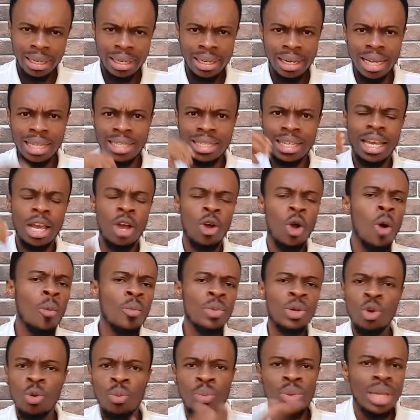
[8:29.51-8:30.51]
na se
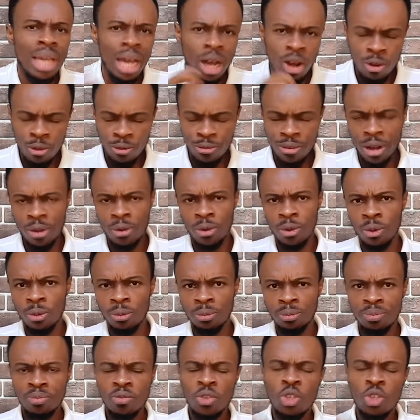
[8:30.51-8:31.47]
ekom di obi a onfa ho.